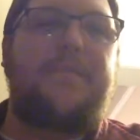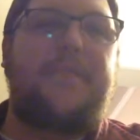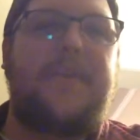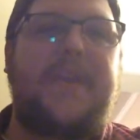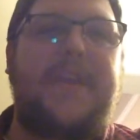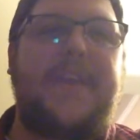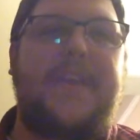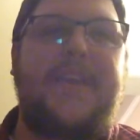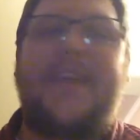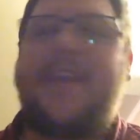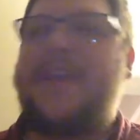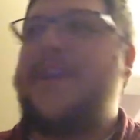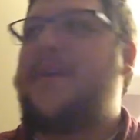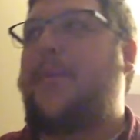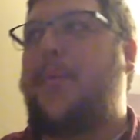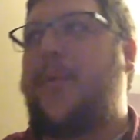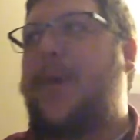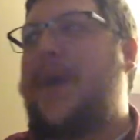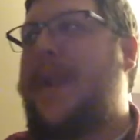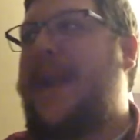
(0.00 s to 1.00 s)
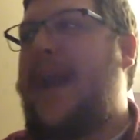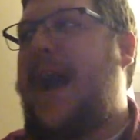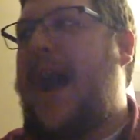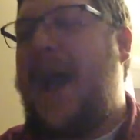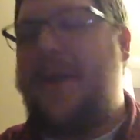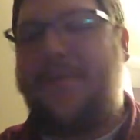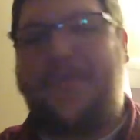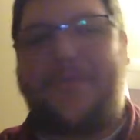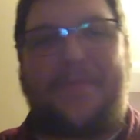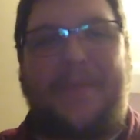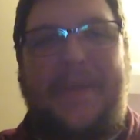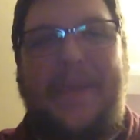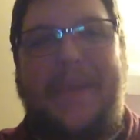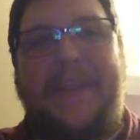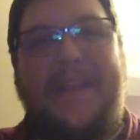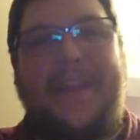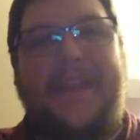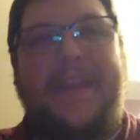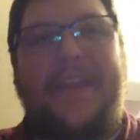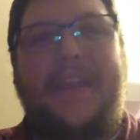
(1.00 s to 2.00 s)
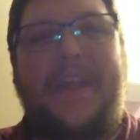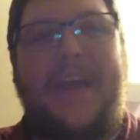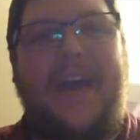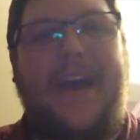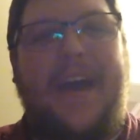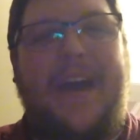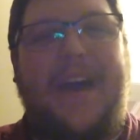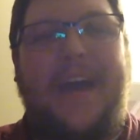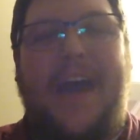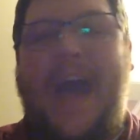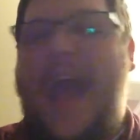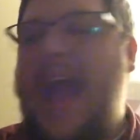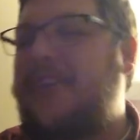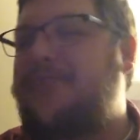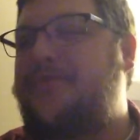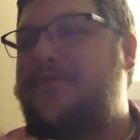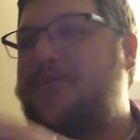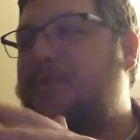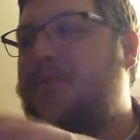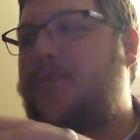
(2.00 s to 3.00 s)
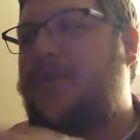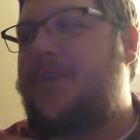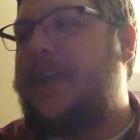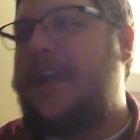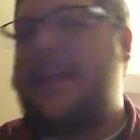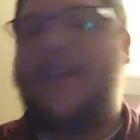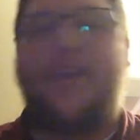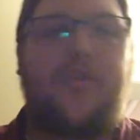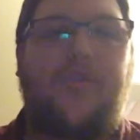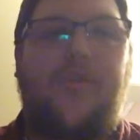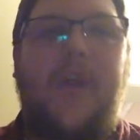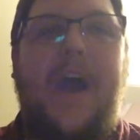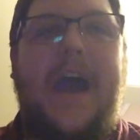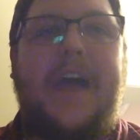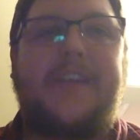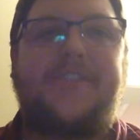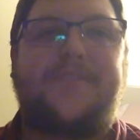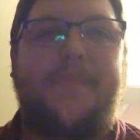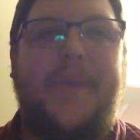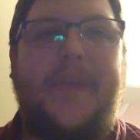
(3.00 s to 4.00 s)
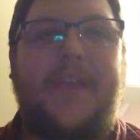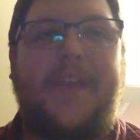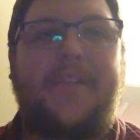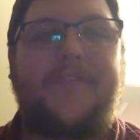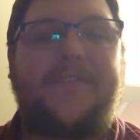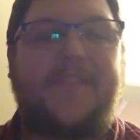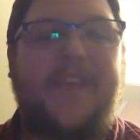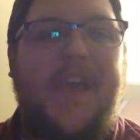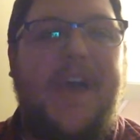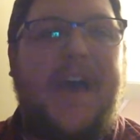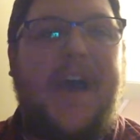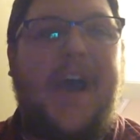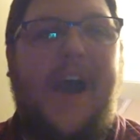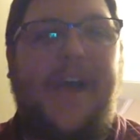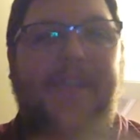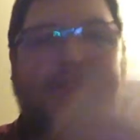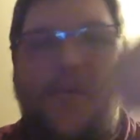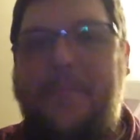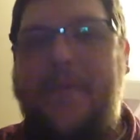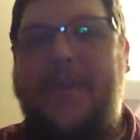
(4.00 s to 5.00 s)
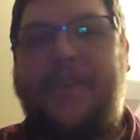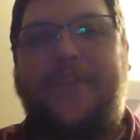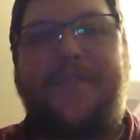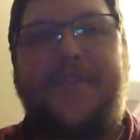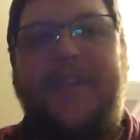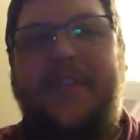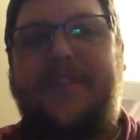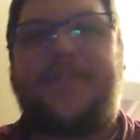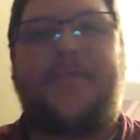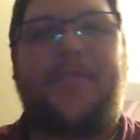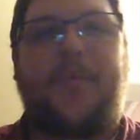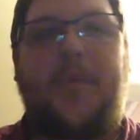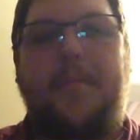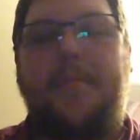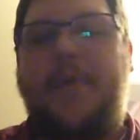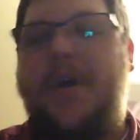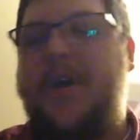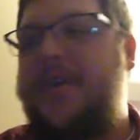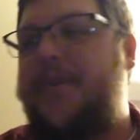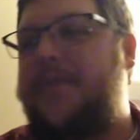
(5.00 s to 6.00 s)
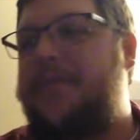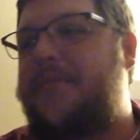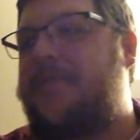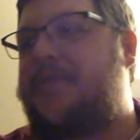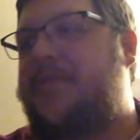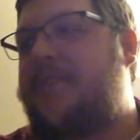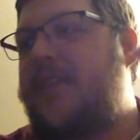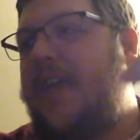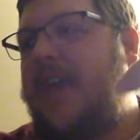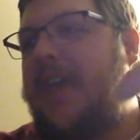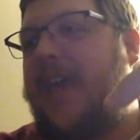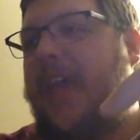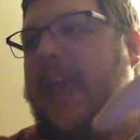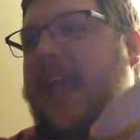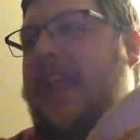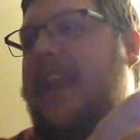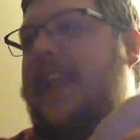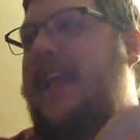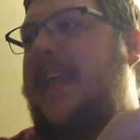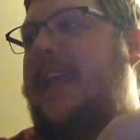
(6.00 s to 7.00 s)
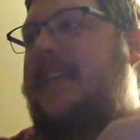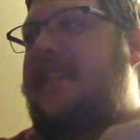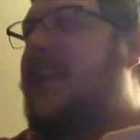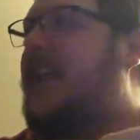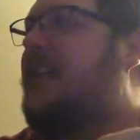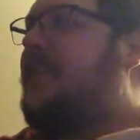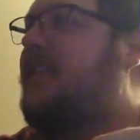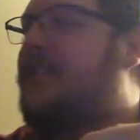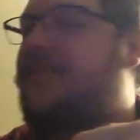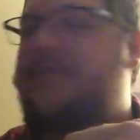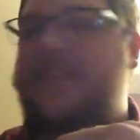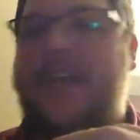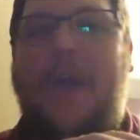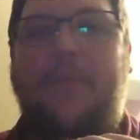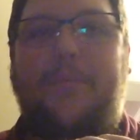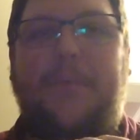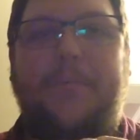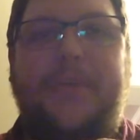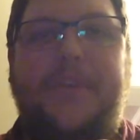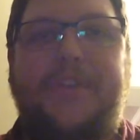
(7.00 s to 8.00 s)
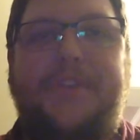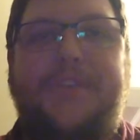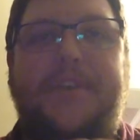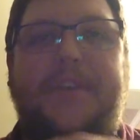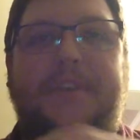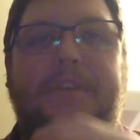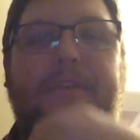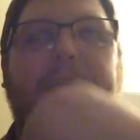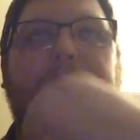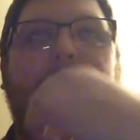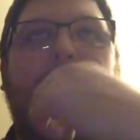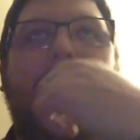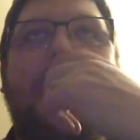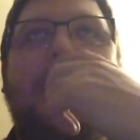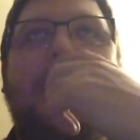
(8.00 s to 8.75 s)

me when I was playing in high school in garage bands. The Misfits, the Ramones, and this album in general,